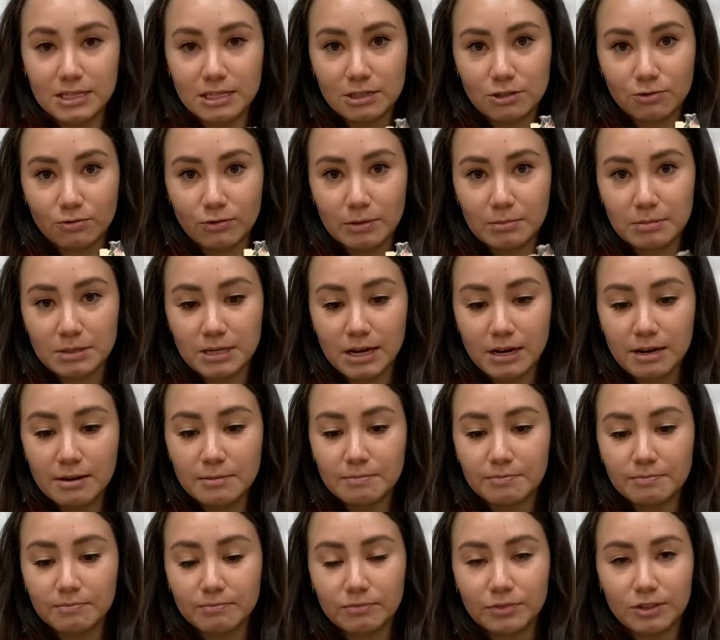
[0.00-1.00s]
ripped up,
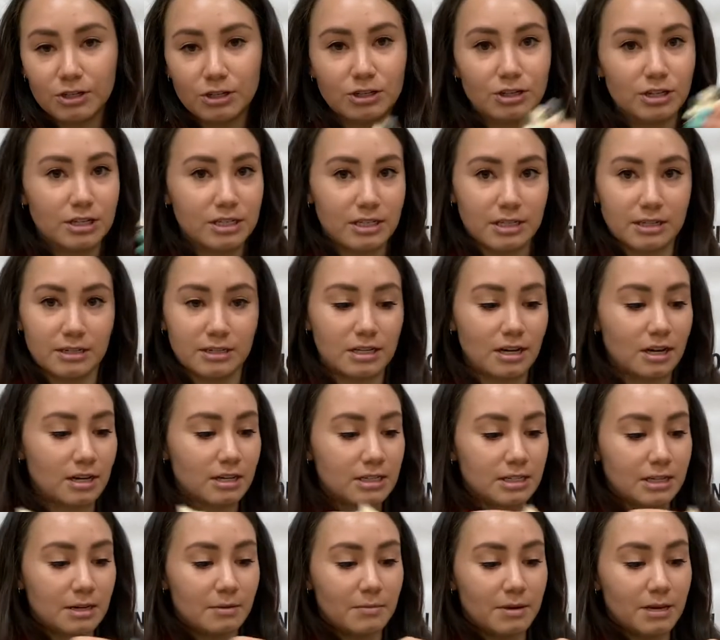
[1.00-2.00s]
you're just going to
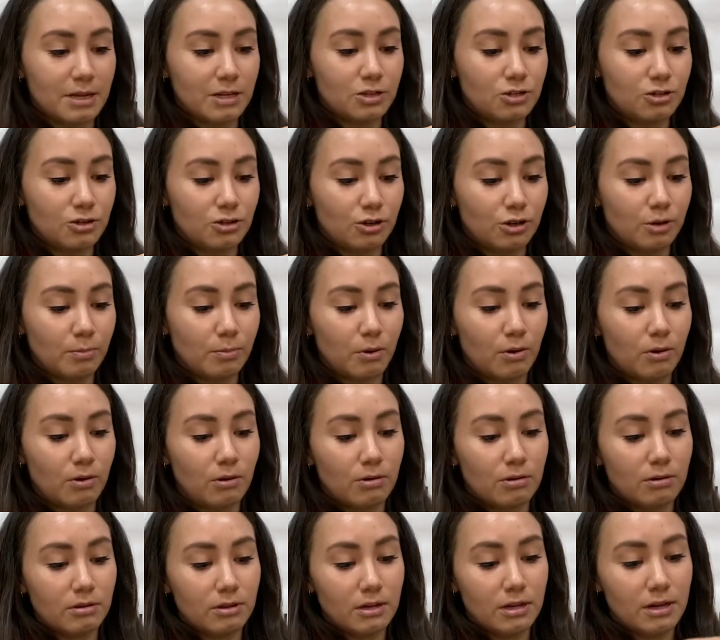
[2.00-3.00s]
toss them into your
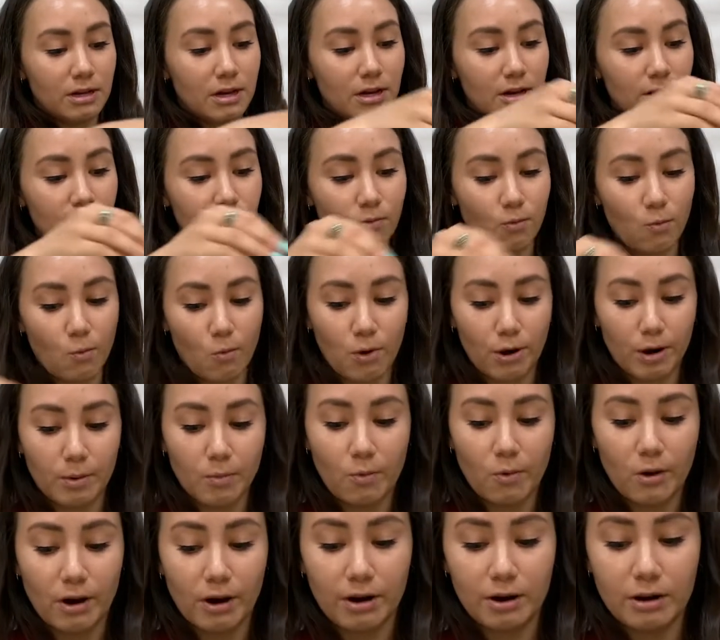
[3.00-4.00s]
bowl of
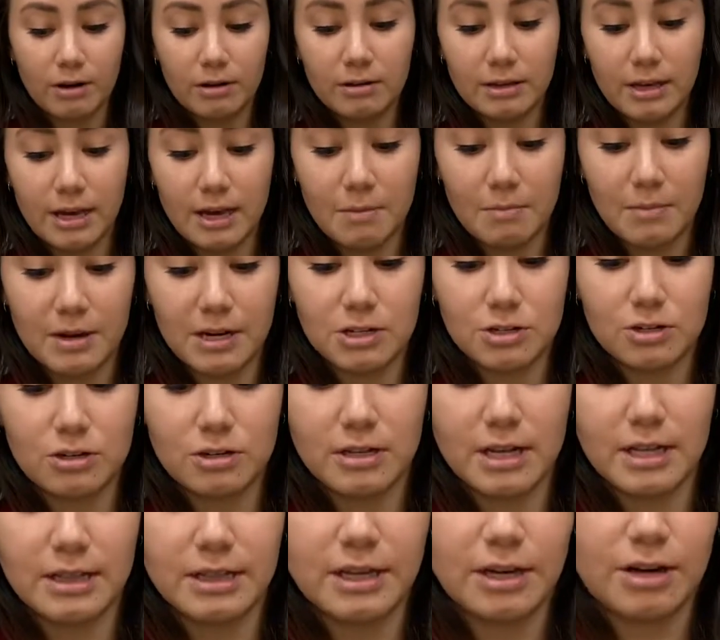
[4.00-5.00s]
warm water and make sure
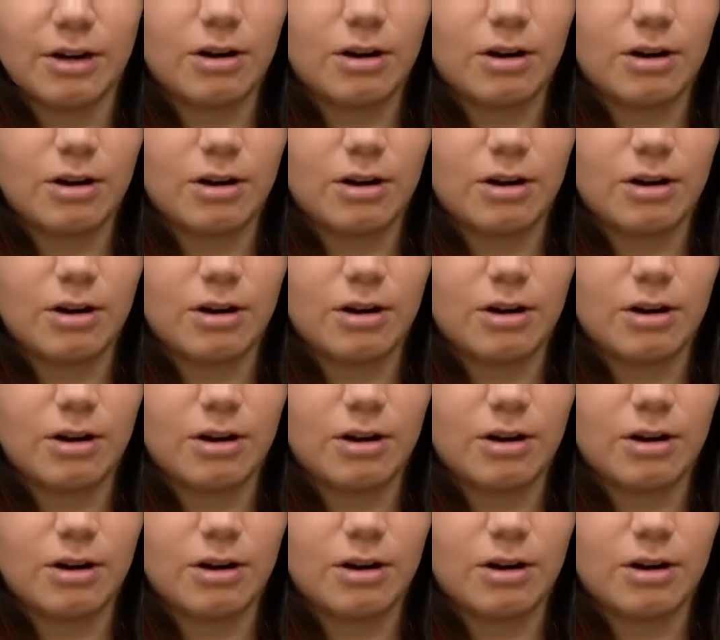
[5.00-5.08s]
that they are